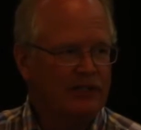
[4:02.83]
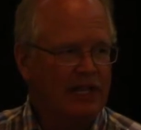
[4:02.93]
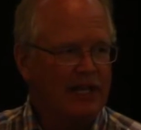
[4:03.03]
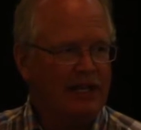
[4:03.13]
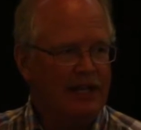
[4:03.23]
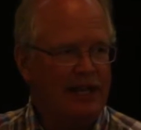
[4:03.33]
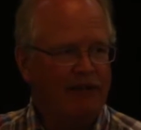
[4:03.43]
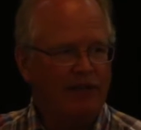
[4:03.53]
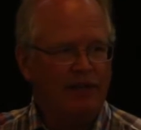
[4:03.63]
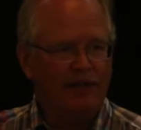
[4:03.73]

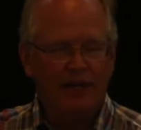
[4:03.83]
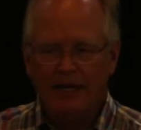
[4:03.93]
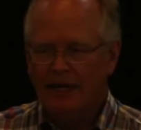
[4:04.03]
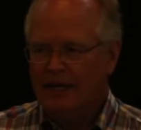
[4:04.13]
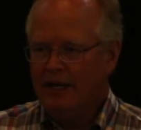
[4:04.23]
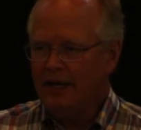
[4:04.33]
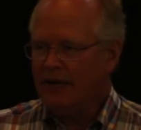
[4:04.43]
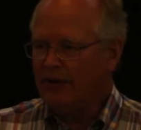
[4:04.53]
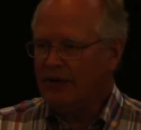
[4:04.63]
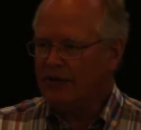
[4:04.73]
Scandinavian
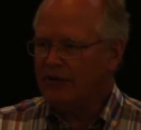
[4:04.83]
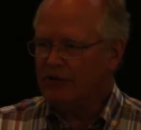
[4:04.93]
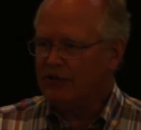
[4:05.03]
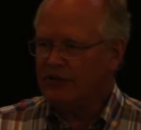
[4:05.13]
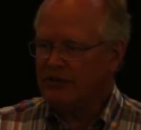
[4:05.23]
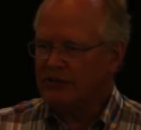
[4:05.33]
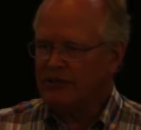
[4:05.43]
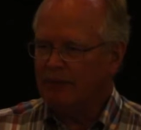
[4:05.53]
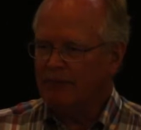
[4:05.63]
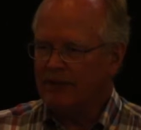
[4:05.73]
heritage or, or
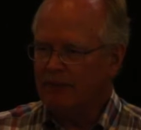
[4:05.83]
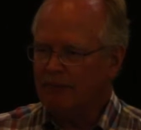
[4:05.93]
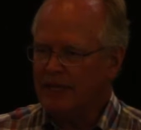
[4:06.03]
something.